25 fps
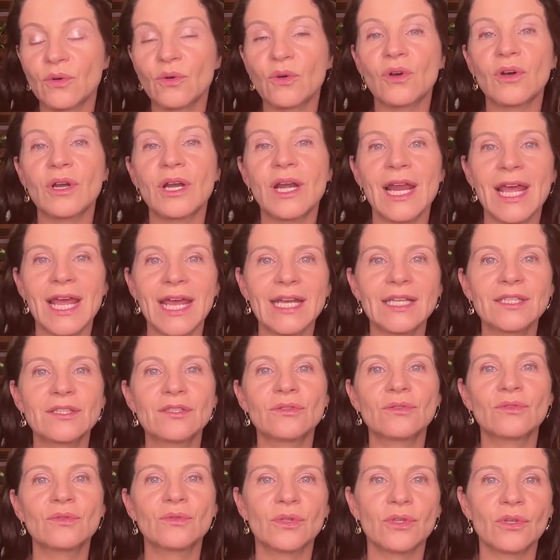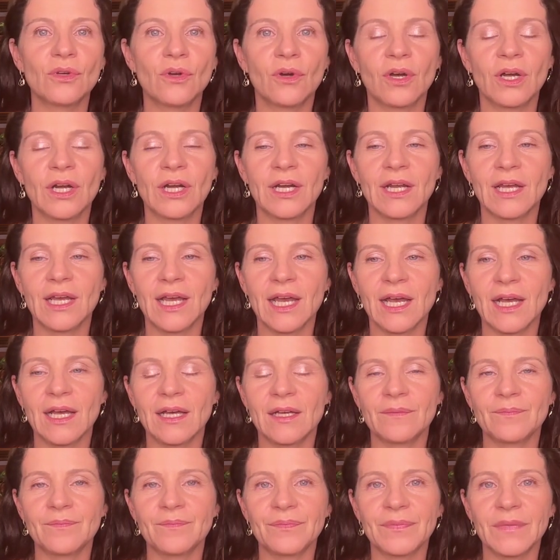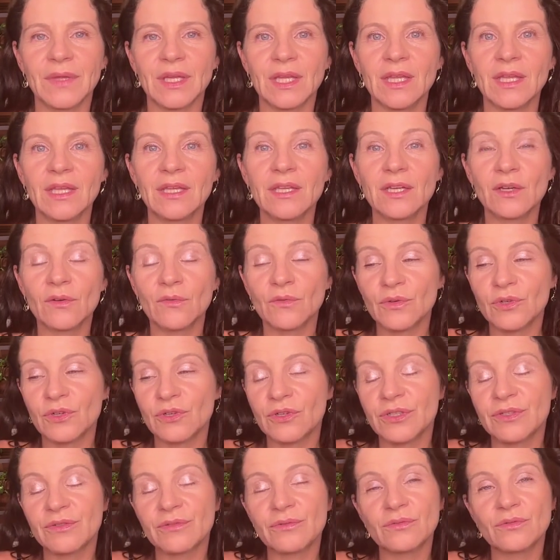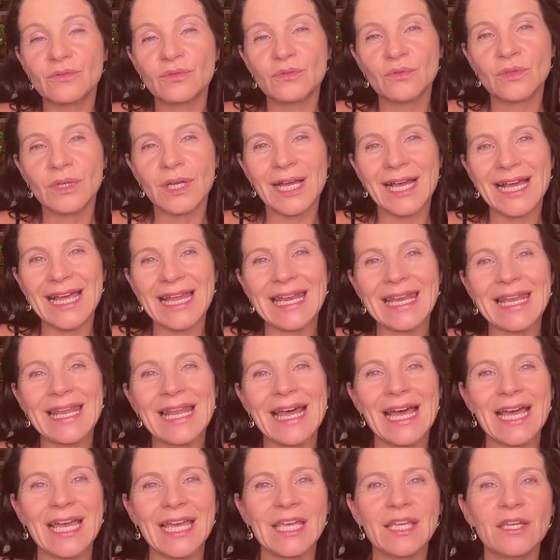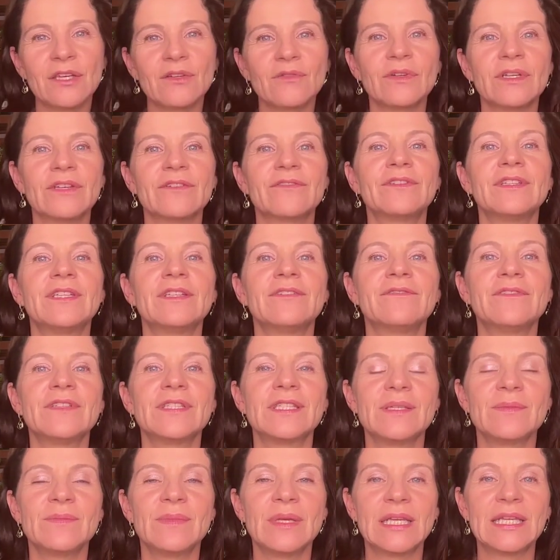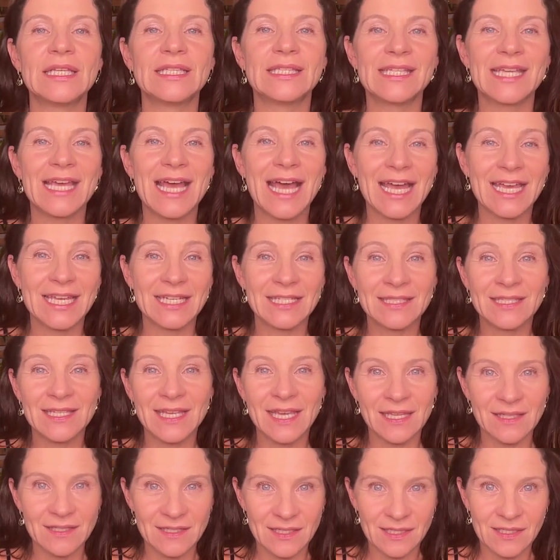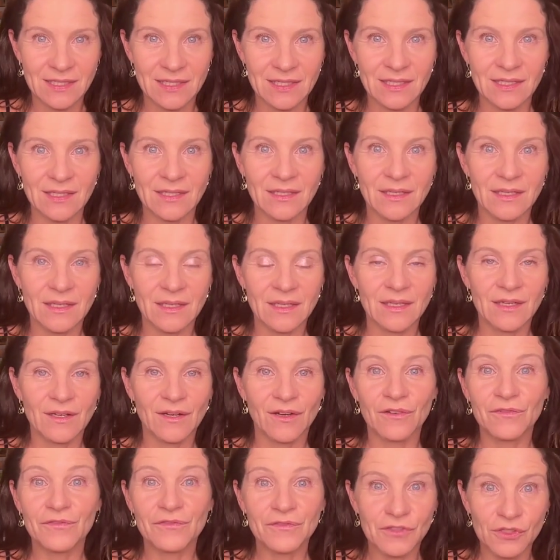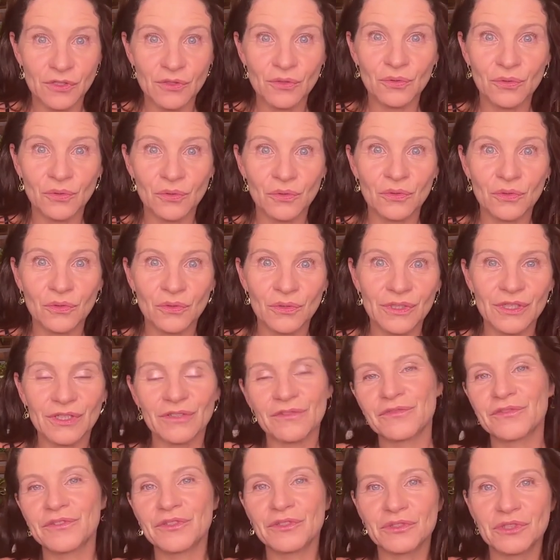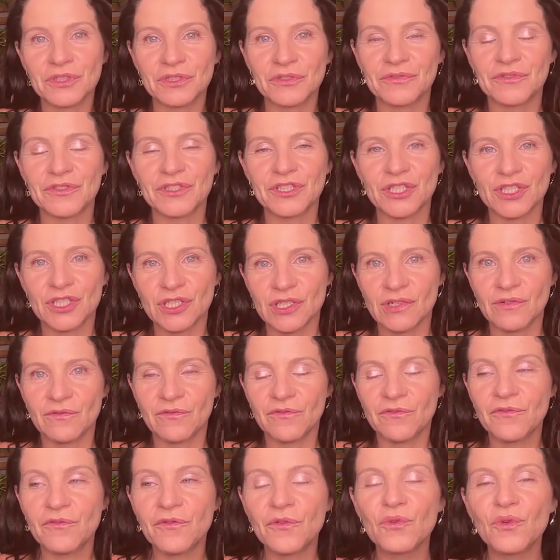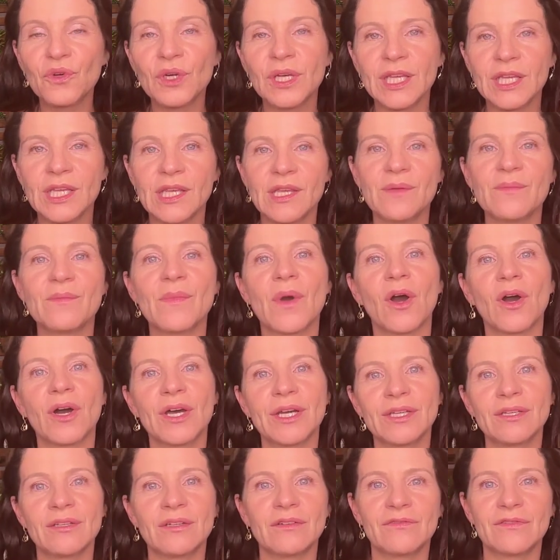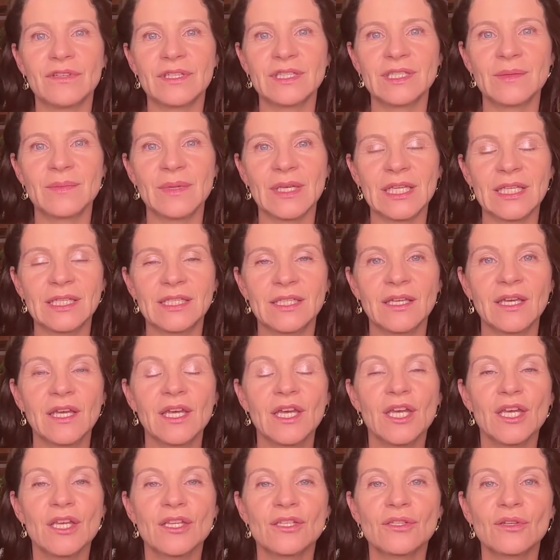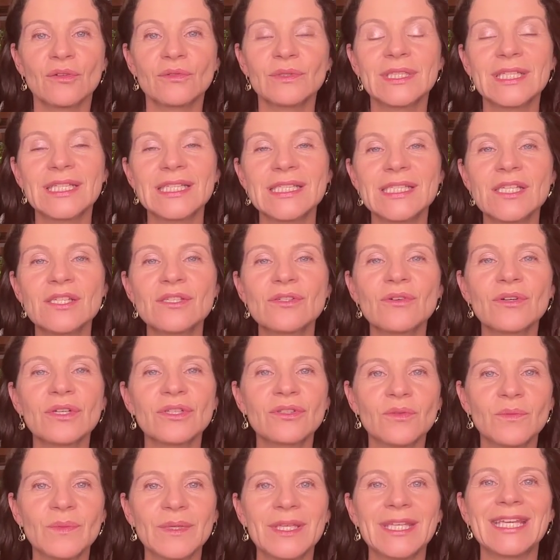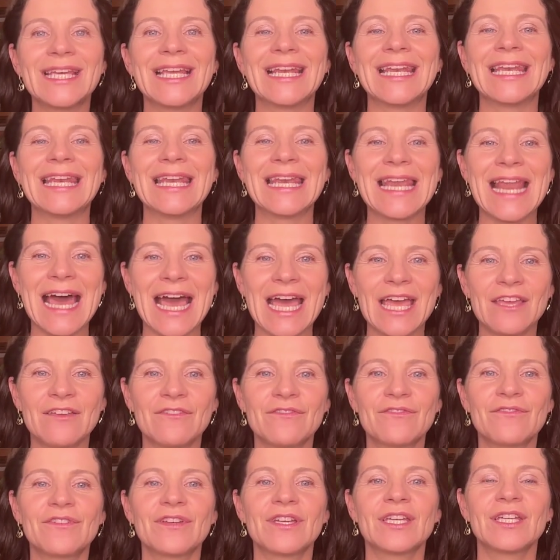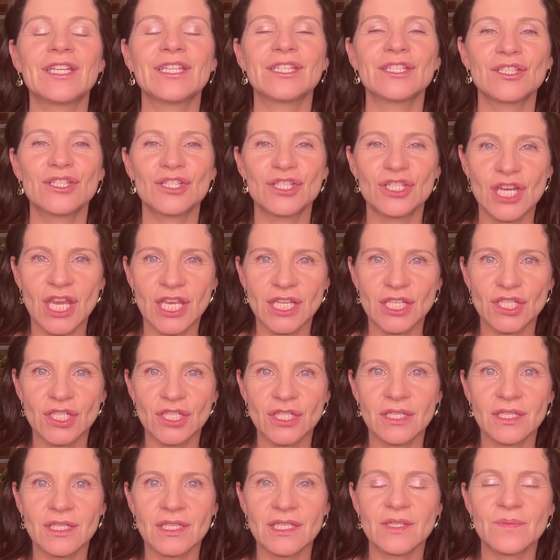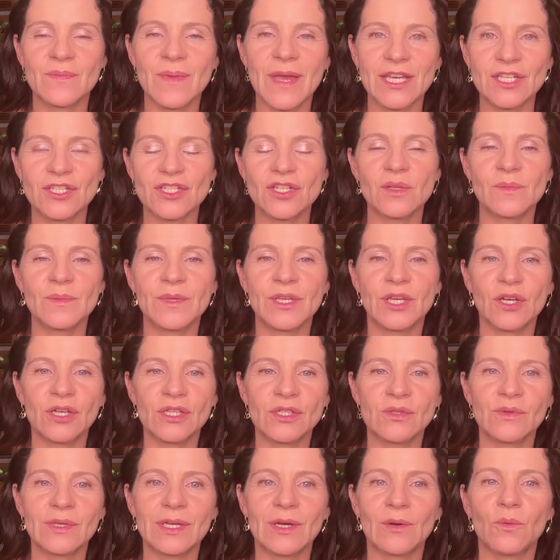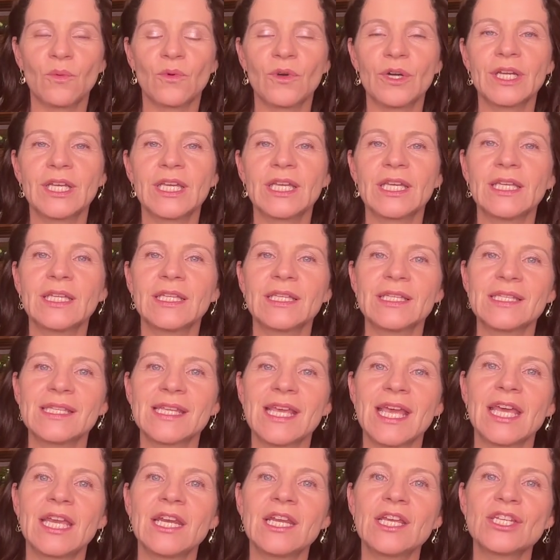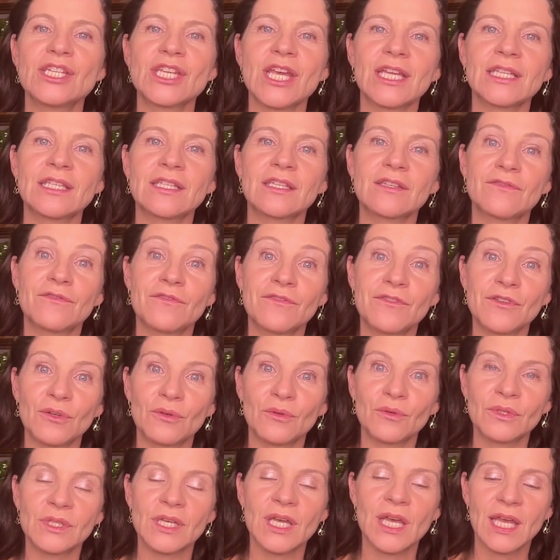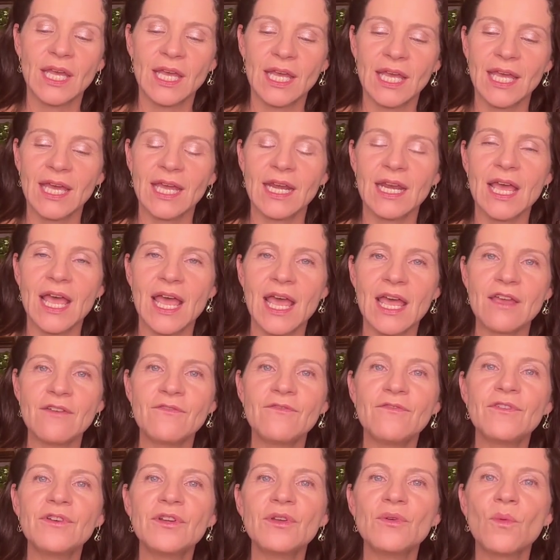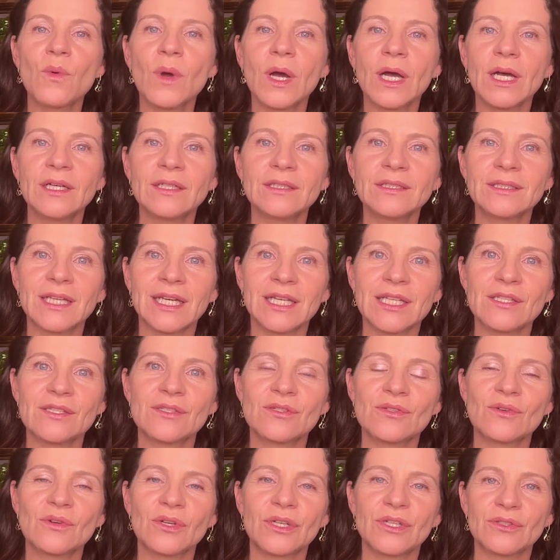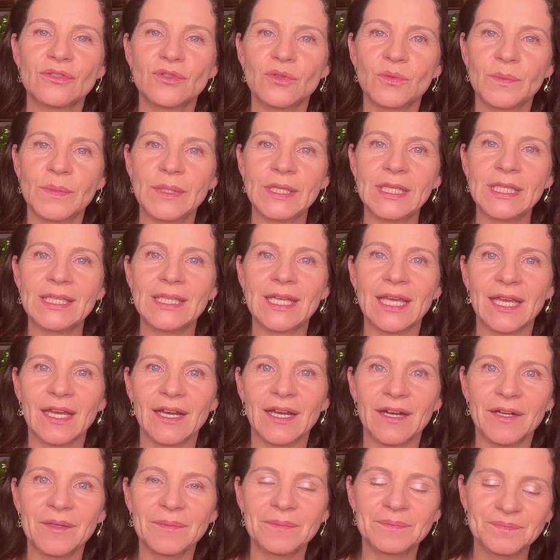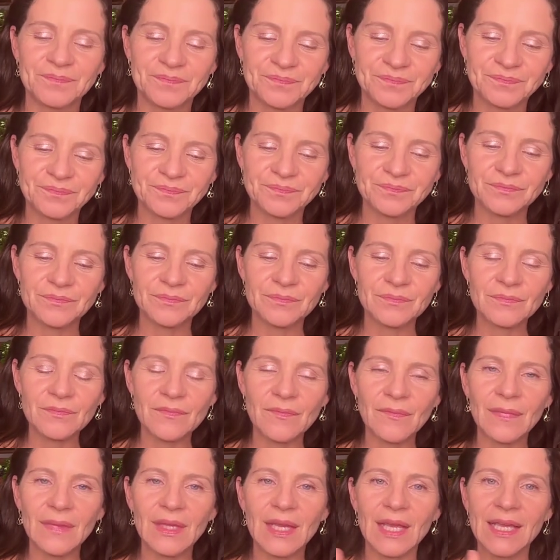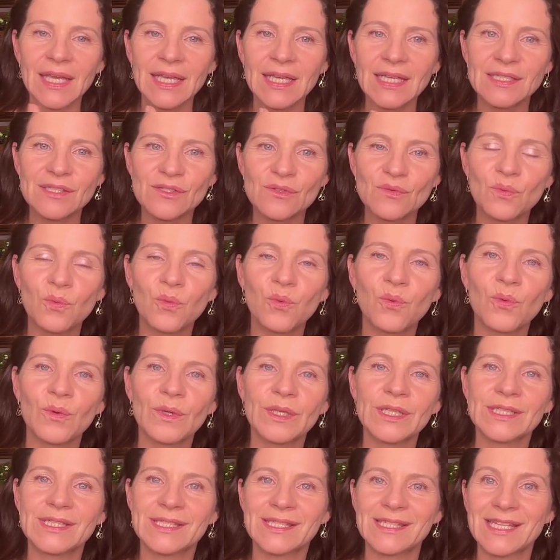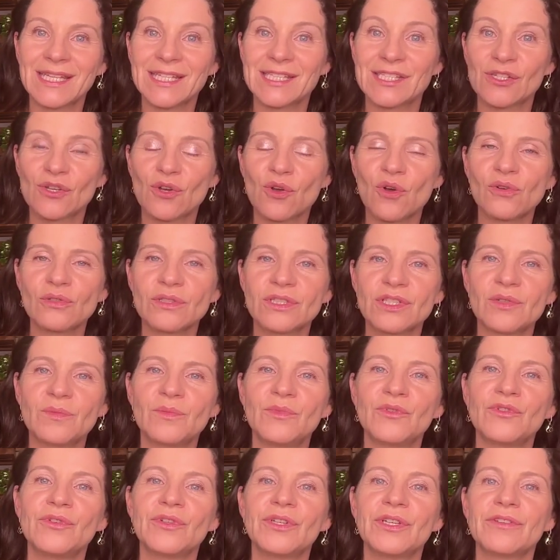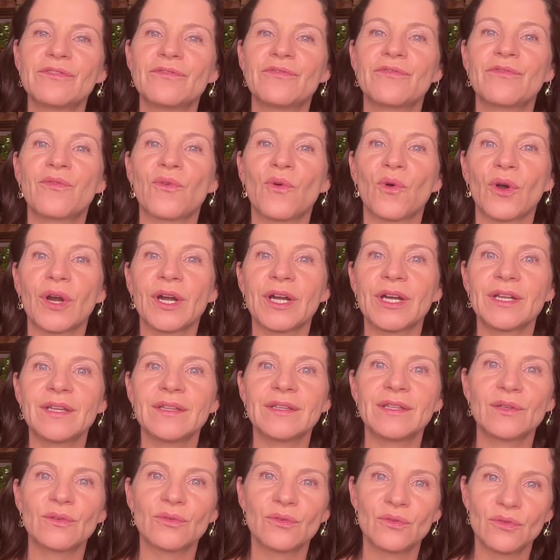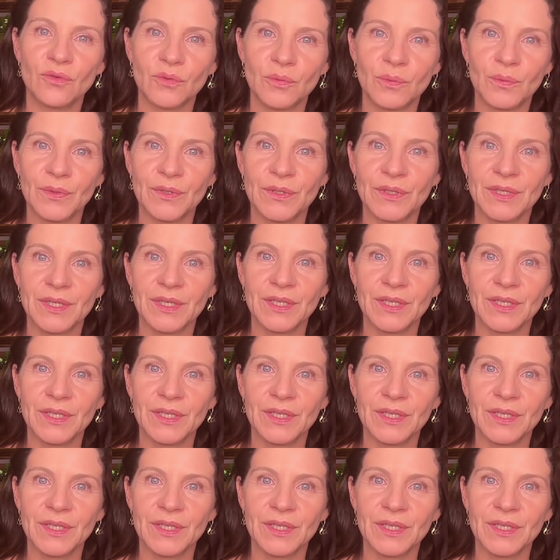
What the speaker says: connect to your, we're going to align with the visibility identity of you, your future version, of fully embodying your visibility. So this is going to be life changing, especially because we are working in this energetic field, and everyone that is going to be there, it's contributing for the group,